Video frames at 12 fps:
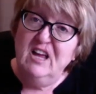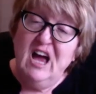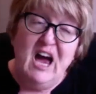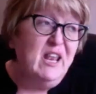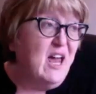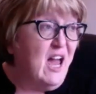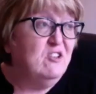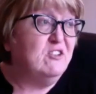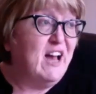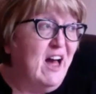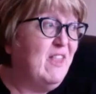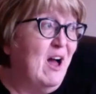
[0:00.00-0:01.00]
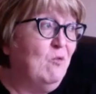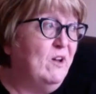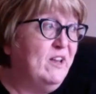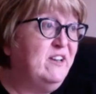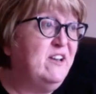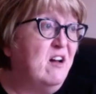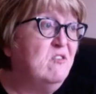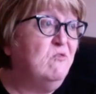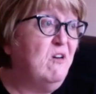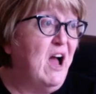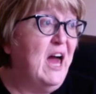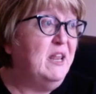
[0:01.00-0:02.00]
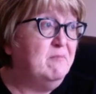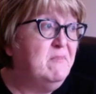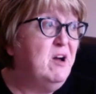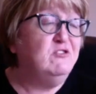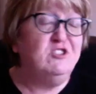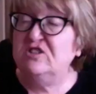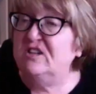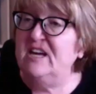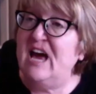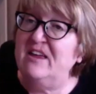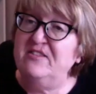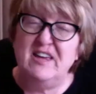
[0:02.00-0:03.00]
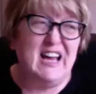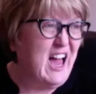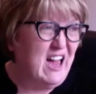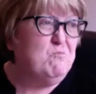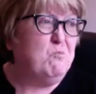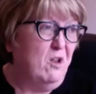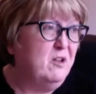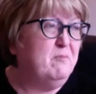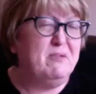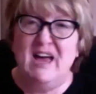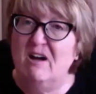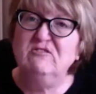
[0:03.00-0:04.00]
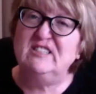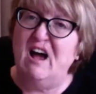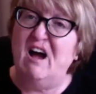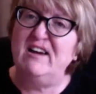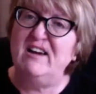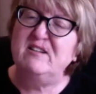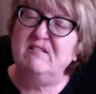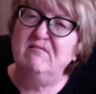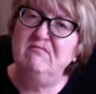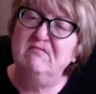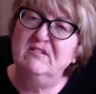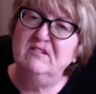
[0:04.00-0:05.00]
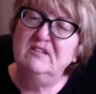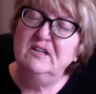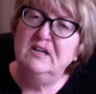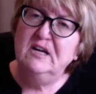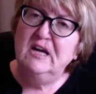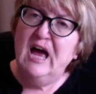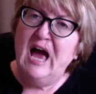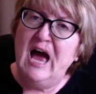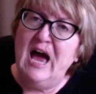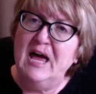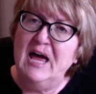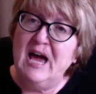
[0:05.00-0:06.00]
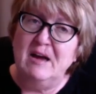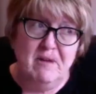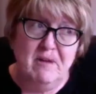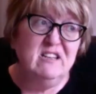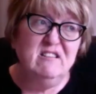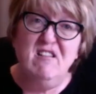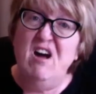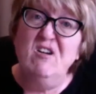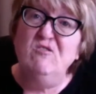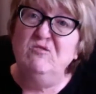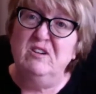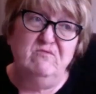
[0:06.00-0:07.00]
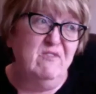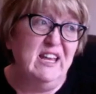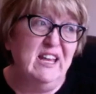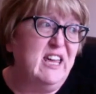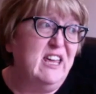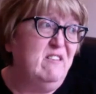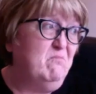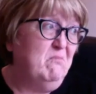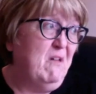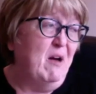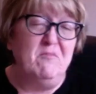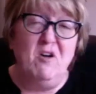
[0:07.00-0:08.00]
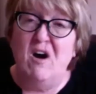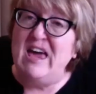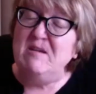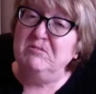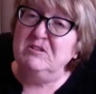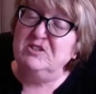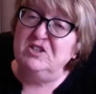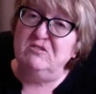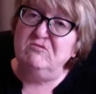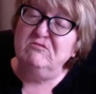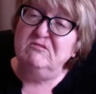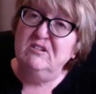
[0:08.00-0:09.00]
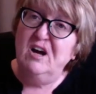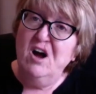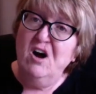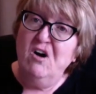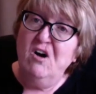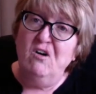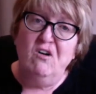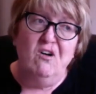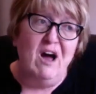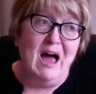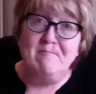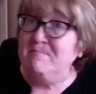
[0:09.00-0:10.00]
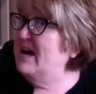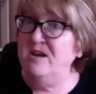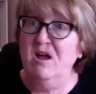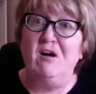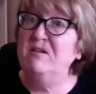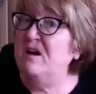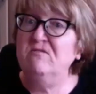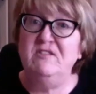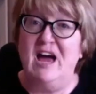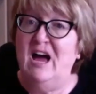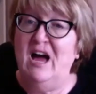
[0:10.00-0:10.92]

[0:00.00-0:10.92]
And I look out that window and emotionally I think I want to be outside. And I might know that really I'm not able to, or I might not know that.